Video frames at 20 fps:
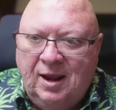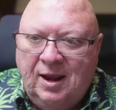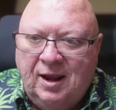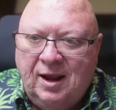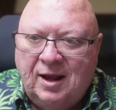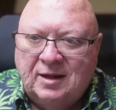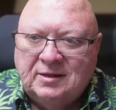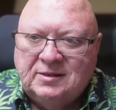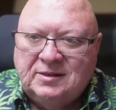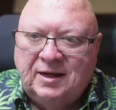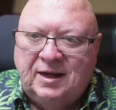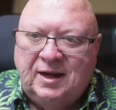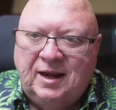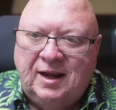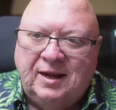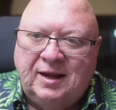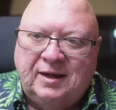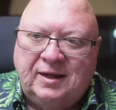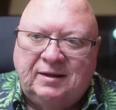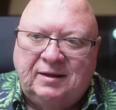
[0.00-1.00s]
And I'd say,
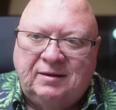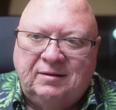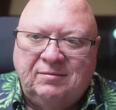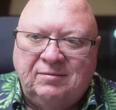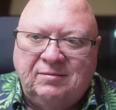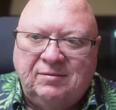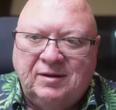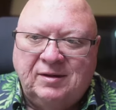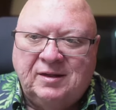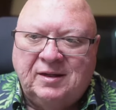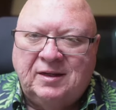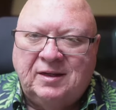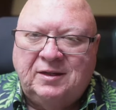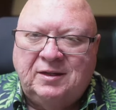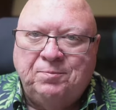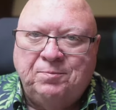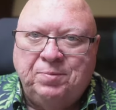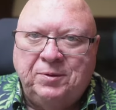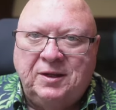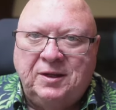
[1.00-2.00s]
hey,
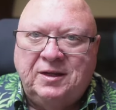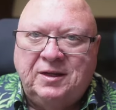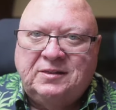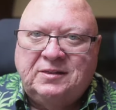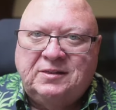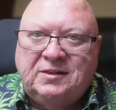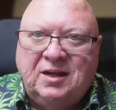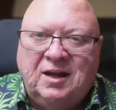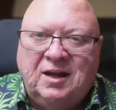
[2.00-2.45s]
can you please